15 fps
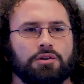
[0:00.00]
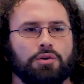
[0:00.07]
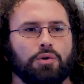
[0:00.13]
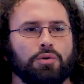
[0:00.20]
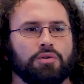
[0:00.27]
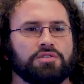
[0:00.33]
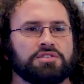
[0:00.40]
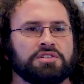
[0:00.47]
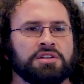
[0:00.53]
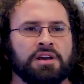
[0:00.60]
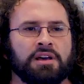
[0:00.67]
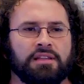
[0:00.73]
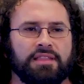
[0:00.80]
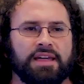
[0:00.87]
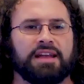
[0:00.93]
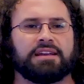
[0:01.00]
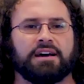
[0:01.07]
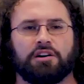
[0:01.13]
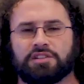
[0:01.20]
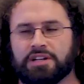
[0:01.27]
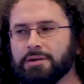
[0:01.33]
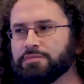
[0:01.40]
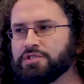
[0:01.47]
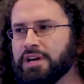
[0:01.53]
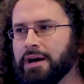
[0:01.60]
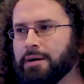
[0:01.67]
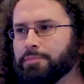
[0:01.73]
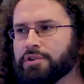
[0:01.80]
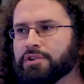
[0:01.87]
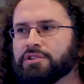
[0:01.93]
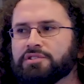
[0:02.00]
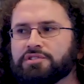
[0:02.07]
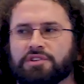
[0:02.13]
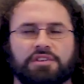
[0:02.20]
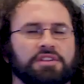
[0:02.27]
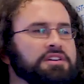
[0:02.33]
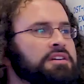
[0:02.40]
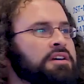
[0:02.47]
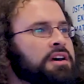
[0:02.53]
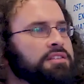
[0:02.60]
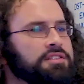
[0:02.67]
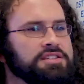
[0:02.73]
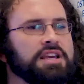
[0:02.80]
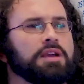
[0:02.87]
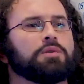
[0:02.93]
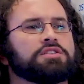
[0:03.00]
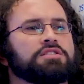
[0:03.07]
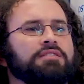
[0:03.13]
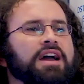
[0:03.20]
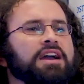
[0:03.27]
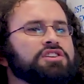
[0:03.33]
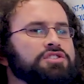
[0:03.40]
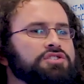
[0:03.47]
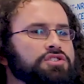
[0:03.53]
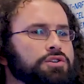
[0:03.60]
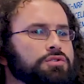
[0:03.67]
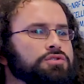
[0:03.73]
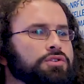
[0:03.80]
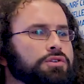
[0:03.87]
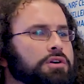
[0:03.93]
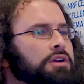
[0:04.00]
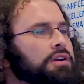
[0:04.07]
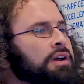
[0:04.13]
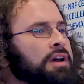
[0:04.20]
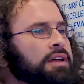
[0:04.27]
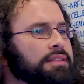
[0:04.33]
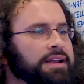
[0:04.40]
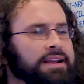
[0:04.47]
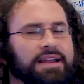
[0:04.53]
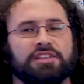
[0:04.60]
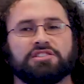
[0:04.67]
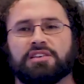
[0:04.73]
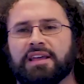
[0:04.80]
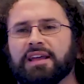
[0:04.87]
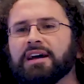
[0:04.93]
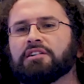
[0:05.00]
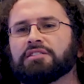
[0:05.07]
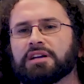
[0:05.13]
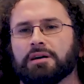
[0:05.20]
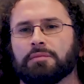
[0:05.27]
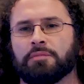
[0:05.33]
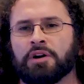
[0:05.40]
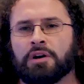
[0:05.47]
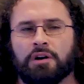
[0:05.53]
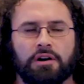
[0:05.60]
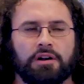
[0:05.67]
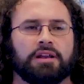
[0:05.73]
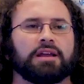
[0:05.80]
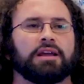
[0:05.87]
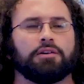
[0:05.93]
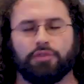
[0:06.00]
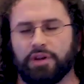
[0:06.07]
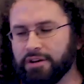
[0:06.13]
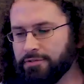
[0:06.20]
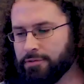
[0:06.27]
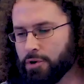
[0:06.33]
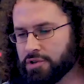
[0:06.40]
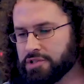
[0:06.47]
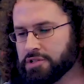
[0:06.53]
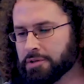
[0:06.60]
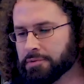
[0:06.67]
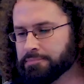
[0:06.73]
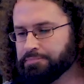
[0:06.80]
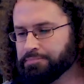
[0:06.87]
that caused that outcome to happen. So the sequence of actions you took that led to that outcome are going to get reinforced.